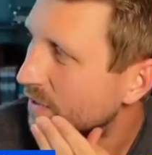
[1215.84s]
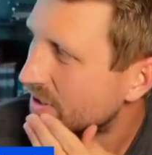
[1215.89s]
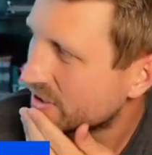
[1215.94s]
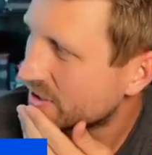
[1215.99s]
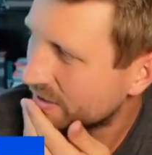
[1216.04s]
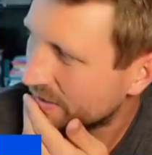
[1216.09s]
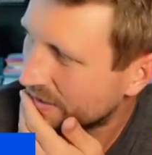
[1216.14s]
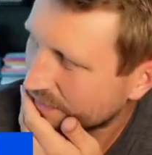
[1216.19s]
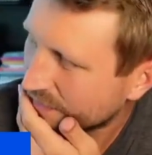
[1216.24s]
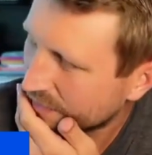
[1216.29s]

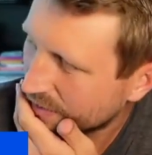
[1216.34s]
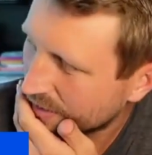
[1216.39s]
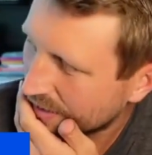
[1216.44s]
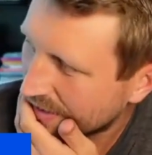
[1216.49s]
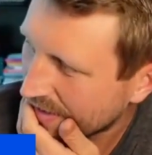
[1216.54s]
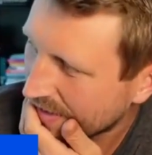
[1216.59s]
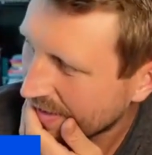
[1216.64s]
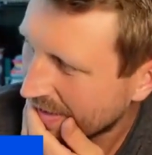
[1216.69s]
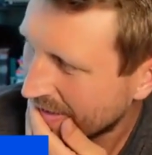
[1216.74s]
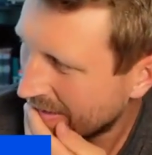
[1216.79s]
question. I feel
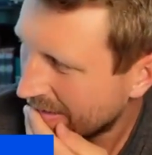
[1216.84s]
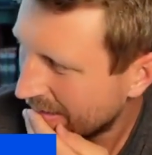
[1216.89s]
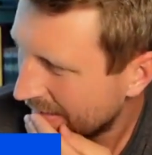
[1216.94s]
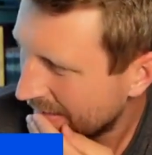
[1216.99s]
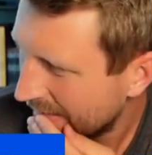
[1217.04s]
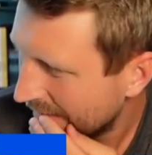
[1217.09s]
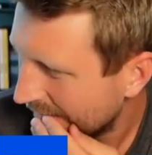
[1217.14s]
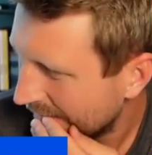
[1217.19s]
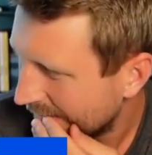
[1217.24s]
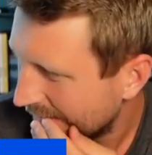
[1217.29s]
like
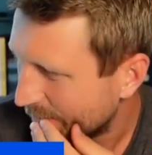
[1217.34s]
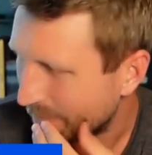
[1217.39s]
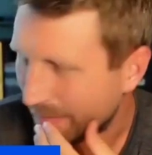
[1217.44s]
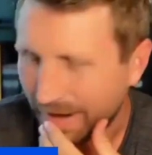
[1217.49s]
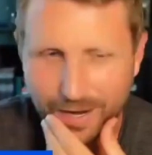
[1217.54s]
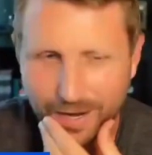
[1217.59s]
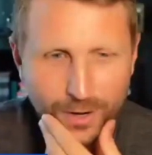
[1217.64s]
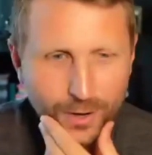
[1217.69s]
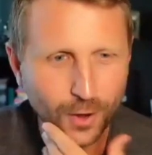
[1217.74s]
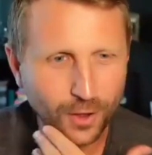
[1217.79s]

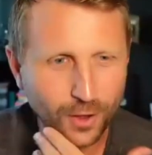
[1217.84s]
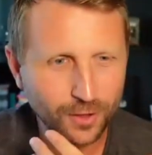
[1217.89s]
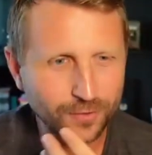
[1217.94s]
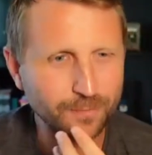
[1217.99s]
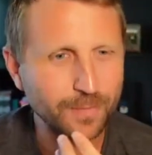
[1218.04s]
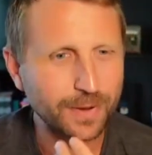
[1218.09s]
all